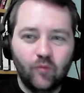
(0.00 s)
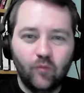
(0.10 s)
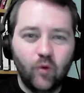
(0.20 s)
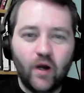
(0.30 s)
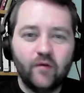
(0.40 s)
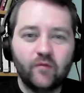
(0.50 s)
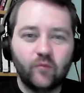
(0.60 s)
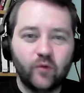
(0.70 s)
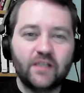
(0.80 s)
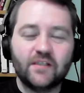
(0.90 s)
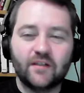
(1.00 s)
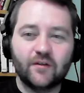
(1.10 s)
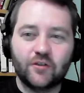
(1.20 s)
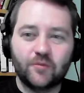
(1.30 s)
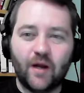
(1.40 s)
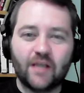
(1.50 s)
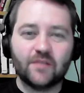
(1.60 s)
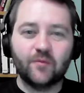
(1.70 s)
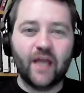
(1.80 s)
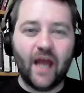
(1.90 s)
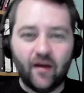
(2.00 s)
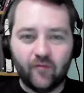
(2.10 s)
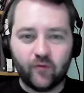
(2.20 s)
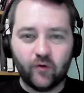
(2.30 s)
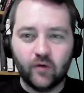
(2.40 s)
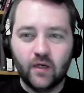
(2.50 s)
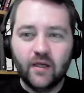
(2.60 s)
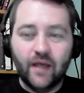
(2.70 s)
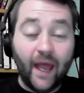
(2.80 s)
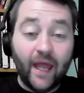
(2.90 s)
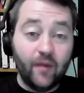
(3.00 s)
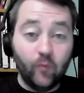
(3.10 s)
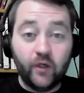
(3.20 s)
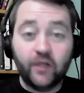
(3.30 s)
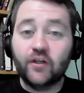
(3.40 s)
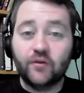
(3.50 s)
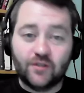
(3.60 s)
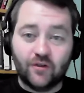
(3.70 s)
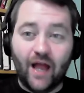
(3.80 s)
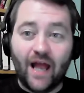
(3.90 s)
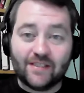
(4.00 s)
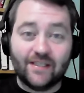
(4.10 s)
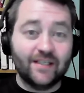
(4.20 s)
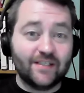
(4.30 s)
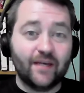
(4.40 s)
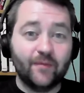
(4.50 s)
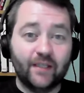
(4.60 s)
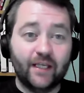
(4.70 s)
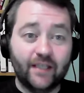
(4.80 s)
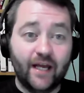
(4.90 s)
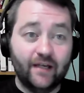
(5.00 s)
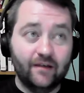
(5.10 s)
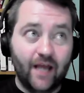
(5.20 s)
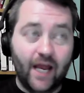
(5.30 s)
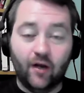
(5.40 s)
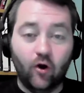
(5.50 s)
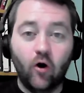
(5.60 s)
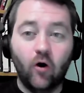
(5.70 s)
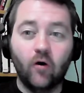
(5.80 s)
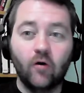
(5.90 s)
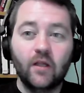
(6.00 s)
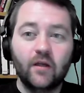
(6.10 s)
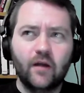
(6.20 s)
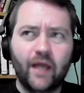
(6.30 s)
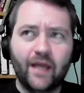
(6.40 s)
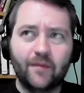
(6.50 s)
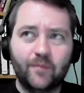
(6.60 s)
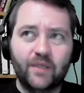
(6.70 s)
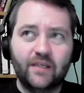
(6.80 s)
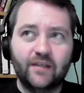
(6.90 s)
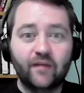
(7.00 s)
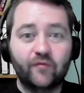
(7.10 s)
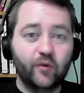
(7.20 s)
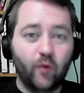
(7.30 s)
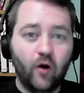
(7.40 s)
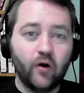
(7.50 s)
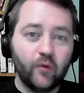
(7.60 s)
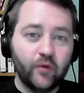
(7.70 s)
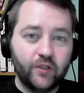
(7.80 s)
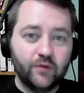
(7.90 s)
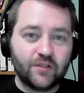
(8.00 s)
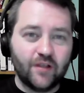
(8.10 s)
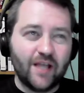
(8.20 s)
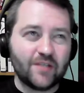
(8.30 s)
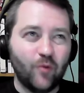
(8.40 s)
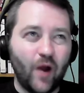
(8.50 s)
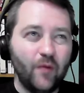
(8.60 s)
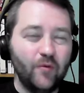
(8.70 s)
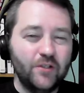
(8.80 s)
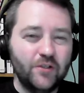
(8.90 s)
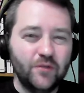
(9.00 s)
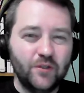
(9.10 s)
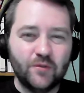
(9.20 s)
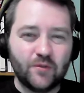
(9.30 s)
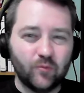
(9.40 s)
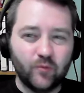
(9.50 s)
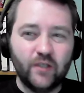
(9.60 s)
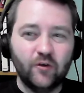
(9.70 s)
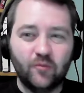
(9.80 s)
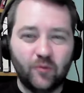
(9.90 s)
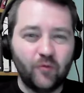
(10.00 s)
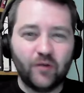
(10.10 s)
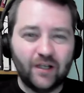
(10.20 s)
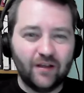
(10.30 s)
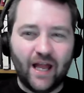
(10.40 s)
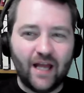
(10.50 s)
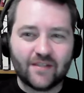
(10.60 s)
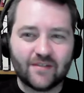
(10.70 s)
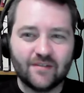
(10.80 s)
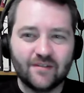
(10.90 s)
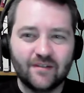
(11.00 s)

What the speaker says: What reason could you possibly have for A, wanting to use glass in a segment like that at all? And B, if you are going to use glass, why would you use real broken glass?